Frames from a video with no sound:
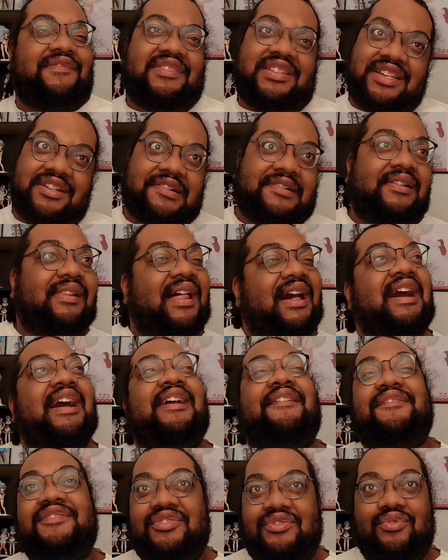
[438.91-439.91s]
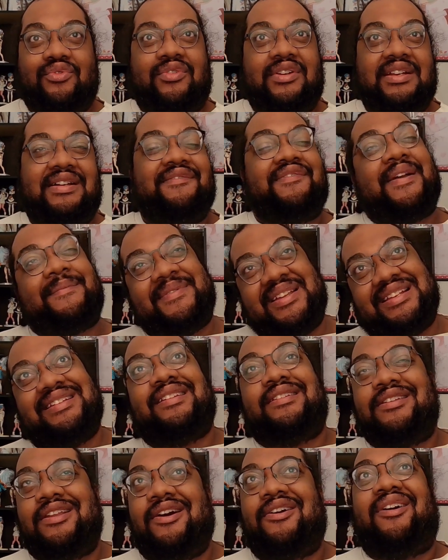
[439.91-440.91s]
Dead or Alive, sort of. I mean,
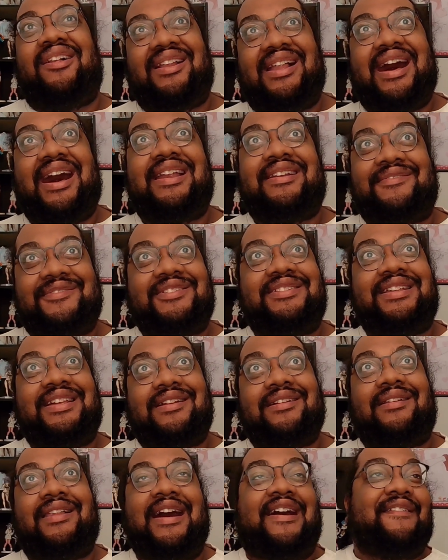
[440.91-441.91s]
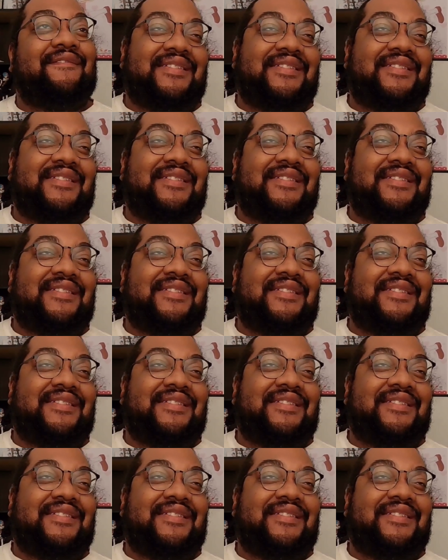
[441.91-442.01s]
no, a lot of Dead or Alive.